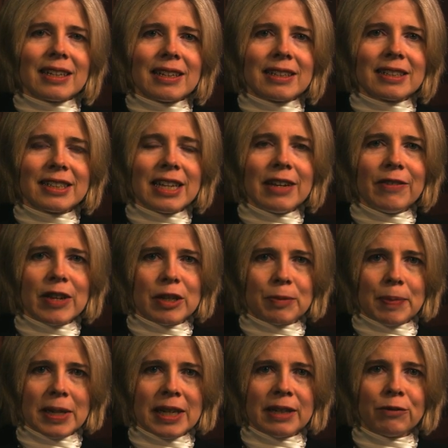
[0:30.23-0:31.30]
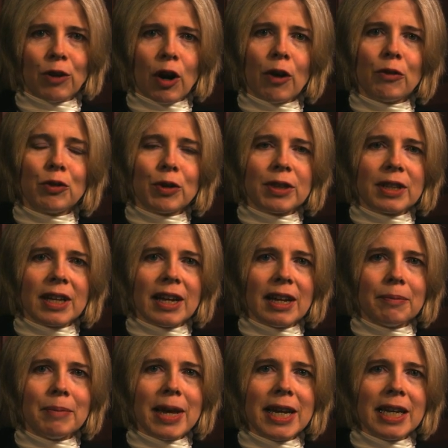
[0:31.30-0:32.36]
Steve has been involved with
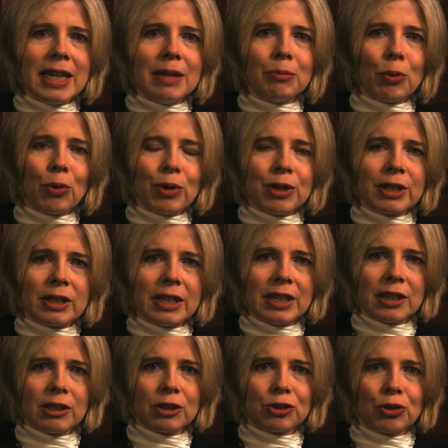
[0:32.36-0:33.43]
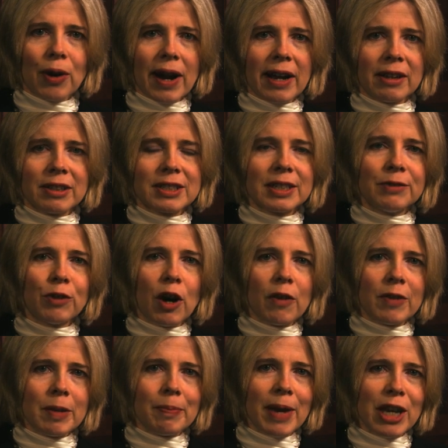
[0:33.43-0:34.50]
many important clinical trials
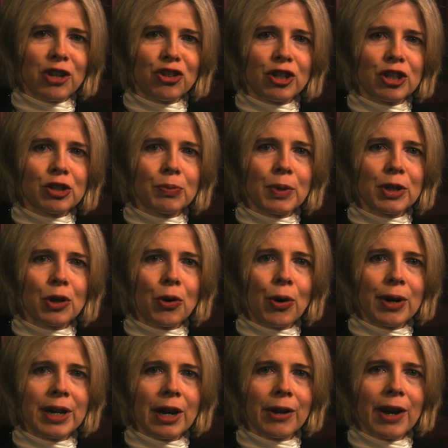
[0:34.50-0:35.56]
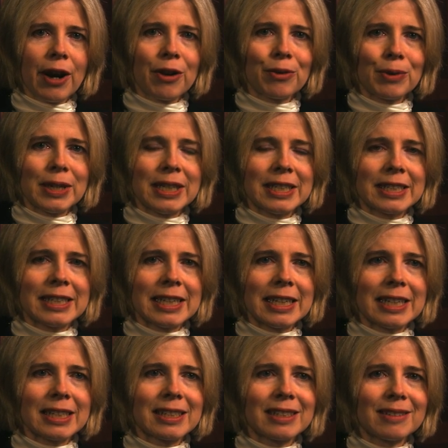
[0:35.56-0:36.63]
involving patients with coronary artery
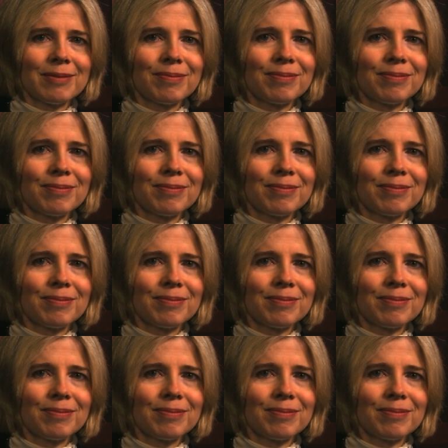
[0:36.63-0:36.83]
disease.